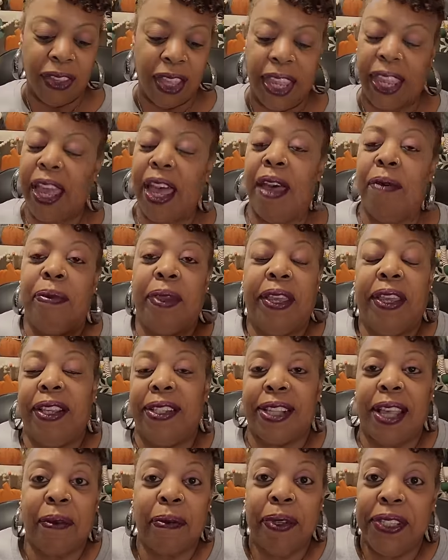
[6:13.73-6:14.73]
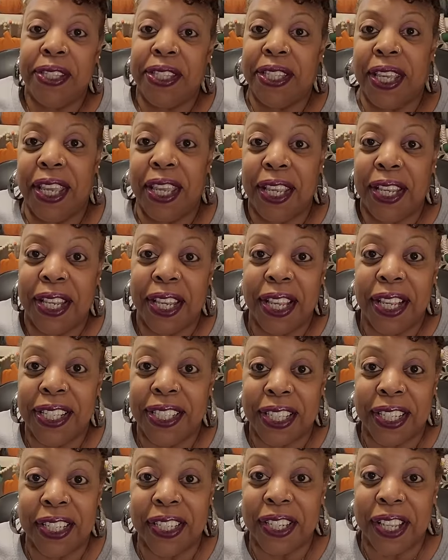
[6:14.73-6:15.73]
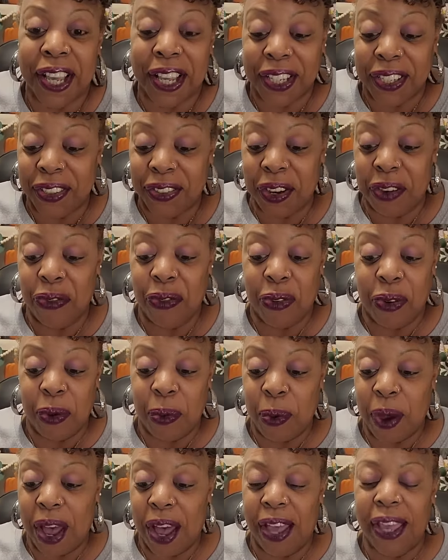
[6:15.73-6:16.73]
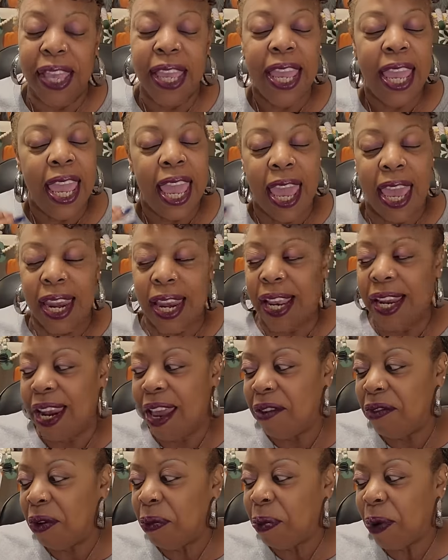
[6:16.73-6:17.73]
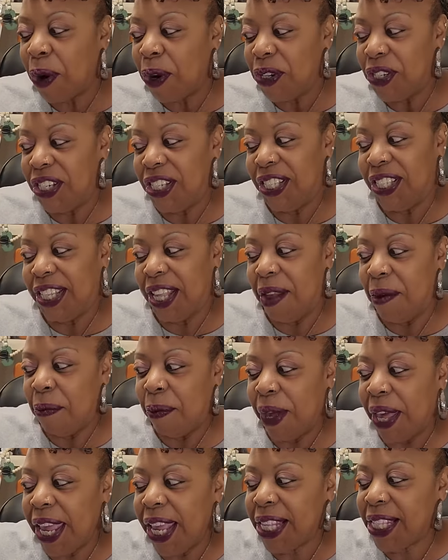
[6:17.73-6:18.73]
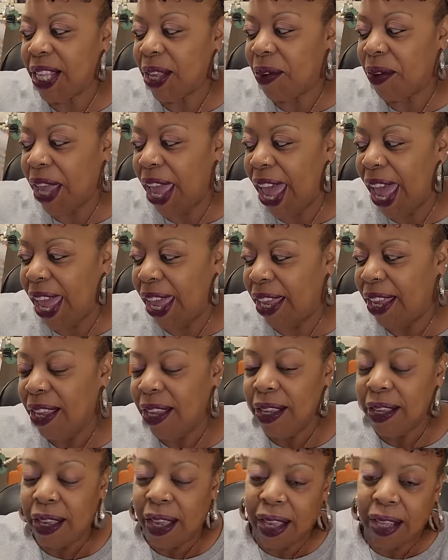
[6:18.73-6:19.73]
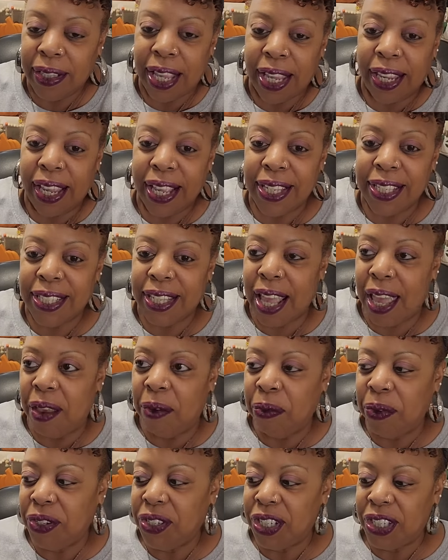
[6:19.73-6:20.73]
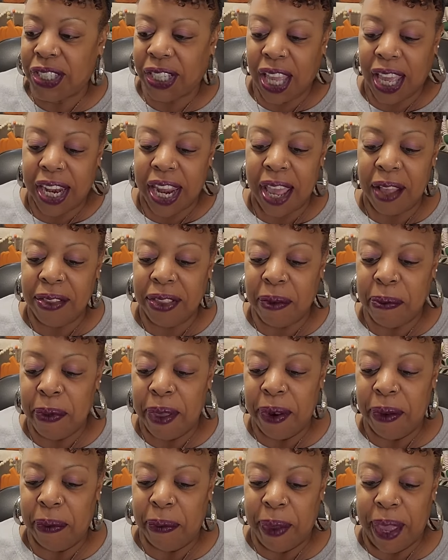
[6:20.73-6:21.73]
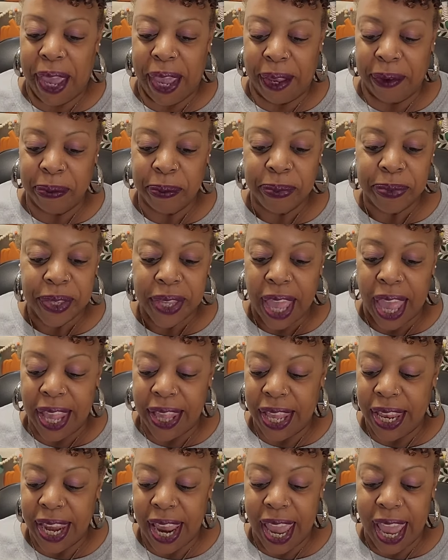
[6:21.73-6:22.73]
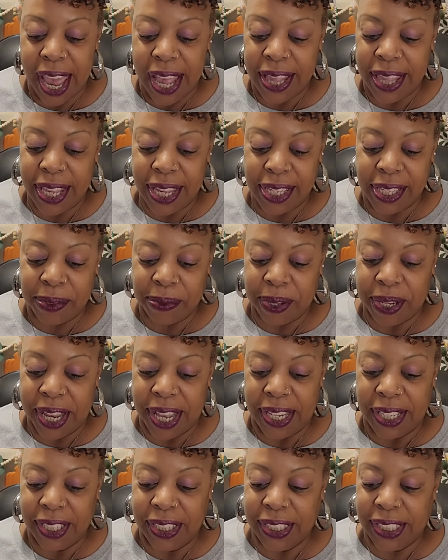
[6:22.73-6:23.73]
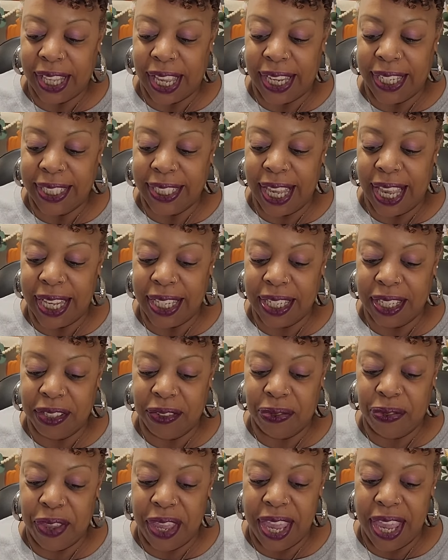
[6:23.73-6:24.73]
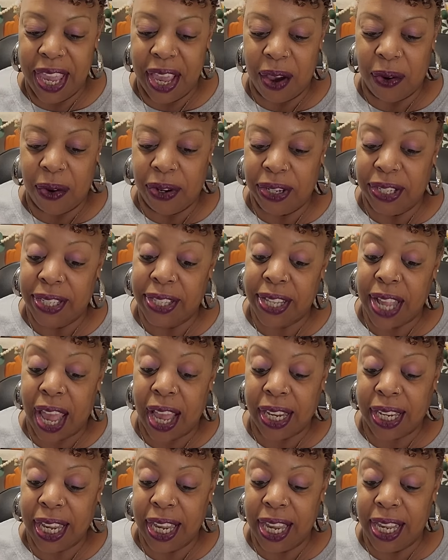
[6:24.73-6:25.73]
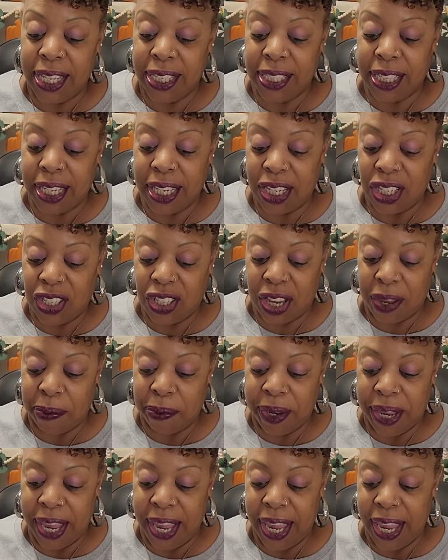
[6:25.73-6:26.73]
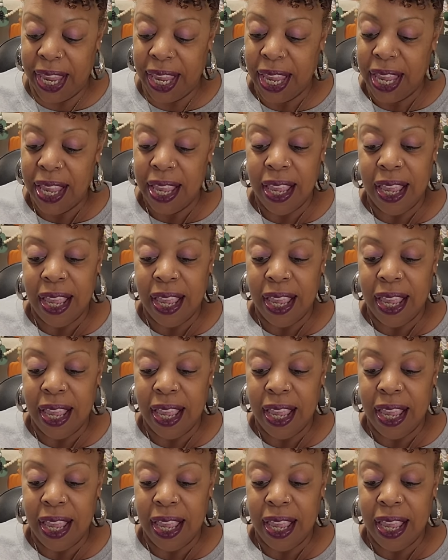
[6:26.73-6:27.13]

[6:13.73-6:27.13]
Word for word: They got me. Because I've been seeing these in the Dollar Tree for a while. And I never purchased them. But it's okay. Uh, like I said, we just cut out the middleman. And then they had this one that looks like Santa's feet or the stockings and the chimney.